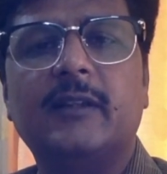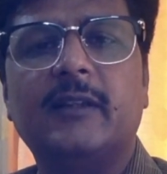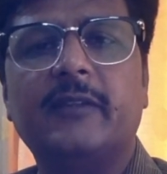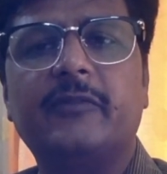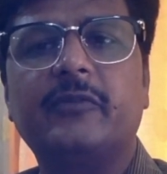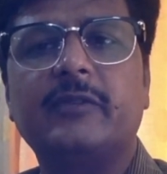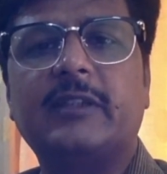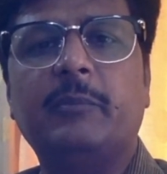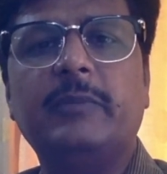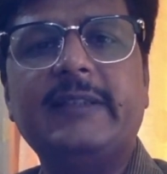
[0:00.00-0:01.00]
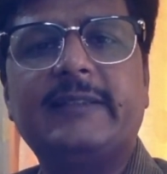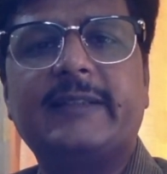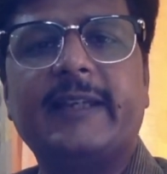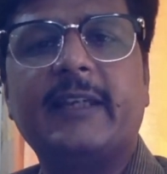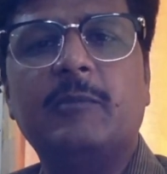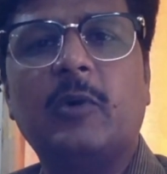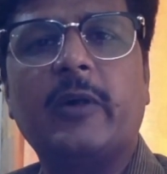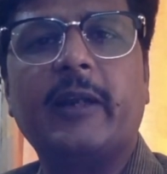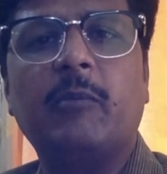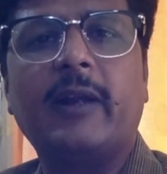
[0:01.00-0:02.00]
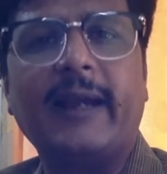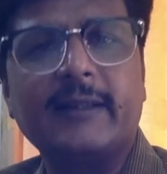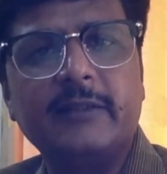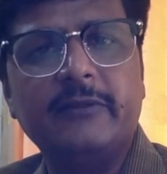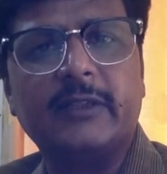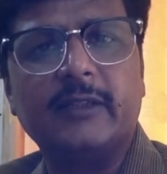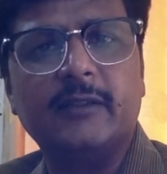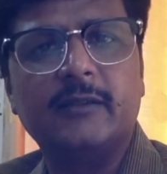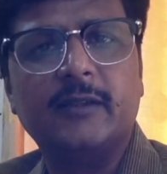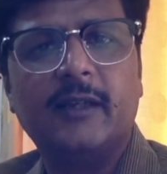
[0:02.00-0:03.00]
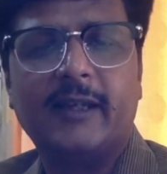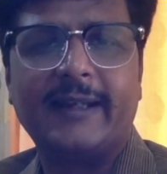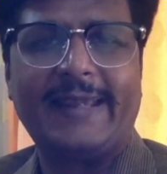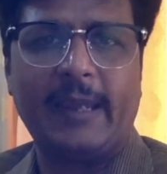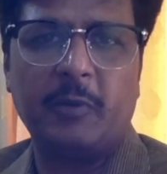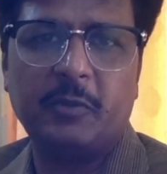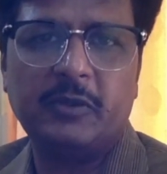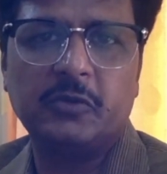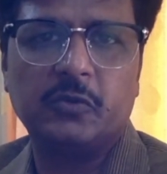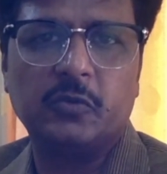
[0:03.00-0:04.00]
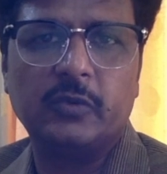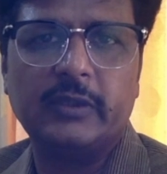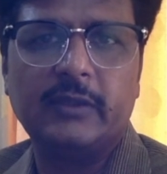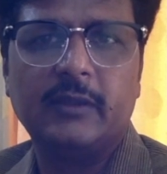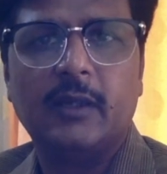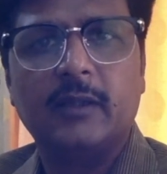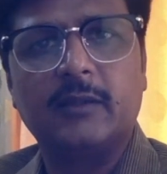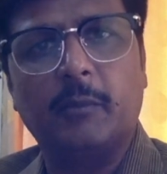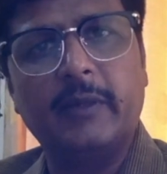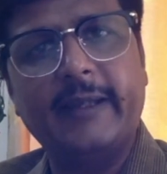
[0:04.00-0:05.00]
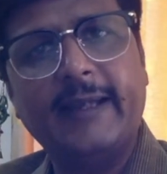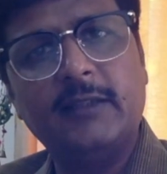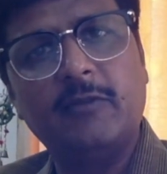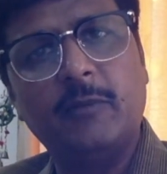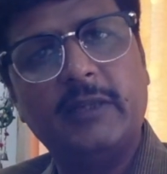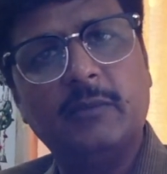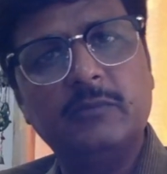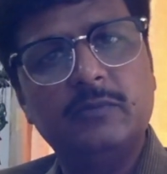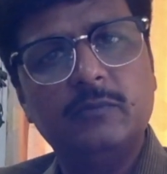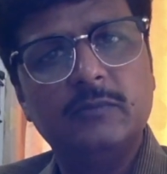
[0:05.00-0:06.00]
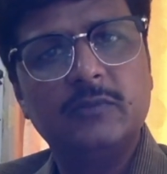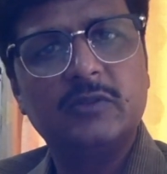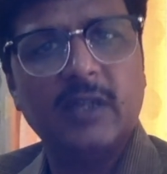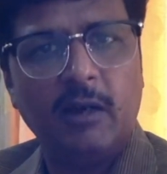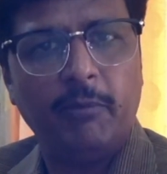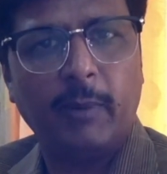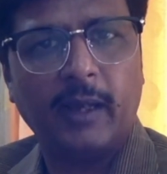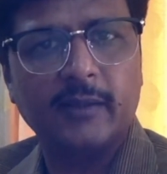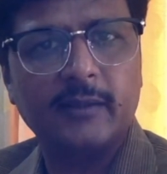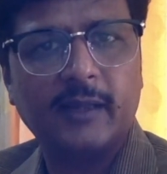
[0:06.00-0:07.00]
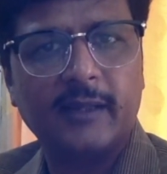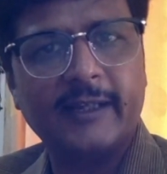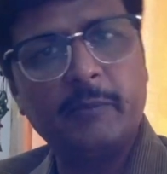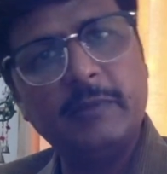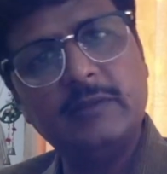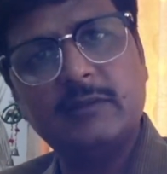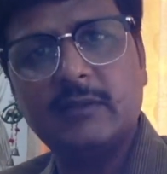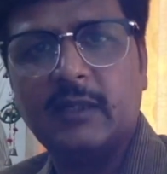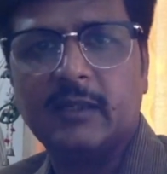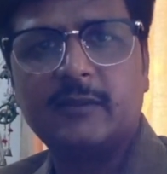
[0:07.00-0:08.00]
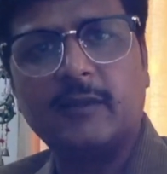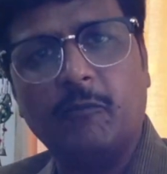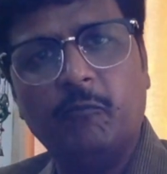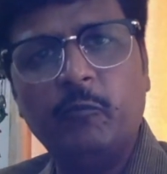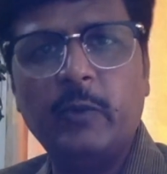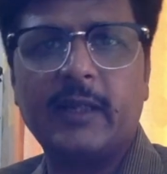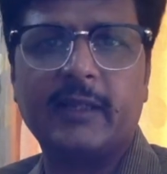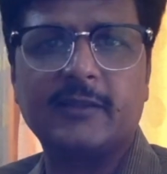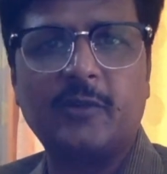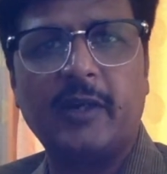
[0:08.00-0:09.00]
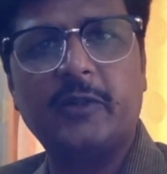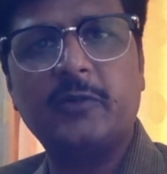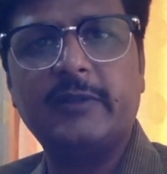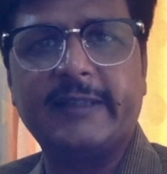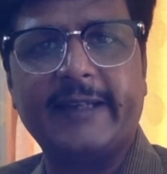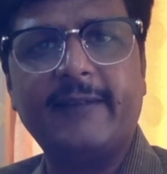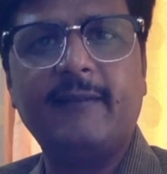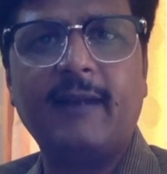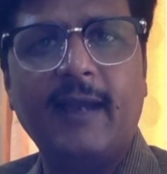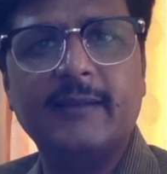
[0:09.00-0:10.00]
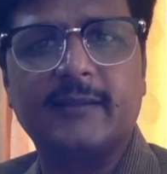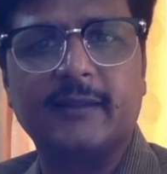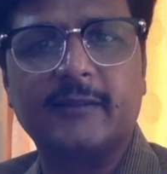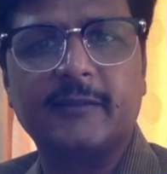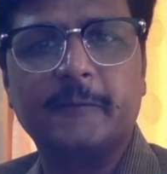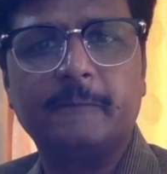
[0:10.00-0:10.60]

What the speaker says: If somebody is taking more and more activities and capable to do it, somebody else will become surplus, and that means somewhere is going to create crisis.